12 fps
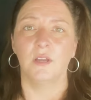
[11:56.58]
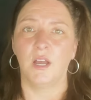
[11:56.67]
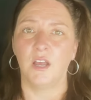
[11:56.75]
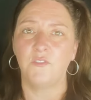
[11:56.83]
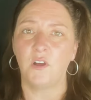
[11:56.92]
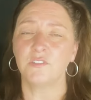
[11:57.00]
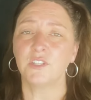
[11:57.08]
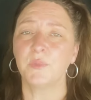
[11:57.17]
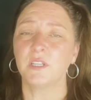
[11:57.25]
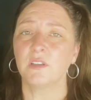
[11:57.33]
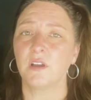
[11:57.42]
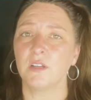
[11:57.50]
I've also
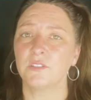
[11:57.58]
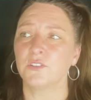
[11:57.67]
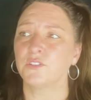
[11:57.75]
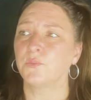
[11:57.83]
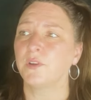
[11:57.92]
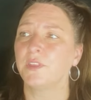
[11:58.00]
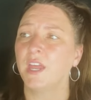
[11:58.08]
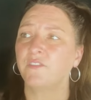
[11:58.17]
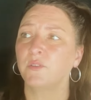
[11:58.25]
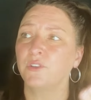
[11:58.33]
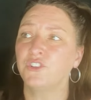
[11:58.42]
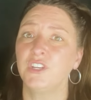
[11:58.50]
been to concerts where they have
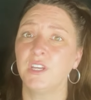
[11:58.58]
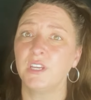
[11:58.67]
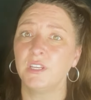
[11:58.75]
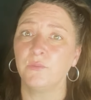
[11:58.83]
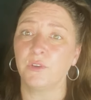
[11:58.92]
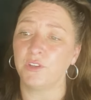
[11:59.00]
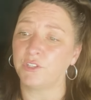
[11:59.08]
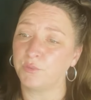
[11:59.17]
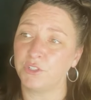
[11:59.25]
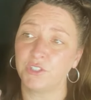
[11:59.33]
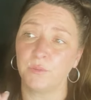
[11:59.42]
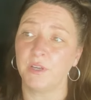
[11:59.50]
a machine where you just
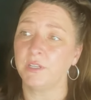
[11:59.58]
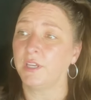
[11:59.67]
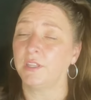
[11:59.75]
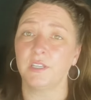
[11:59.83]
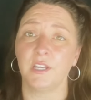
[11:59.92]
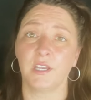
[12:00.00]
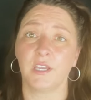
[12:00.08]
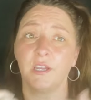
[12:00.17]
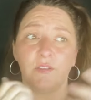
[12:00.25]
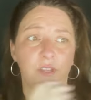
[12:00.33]
push the button, get the ticket, and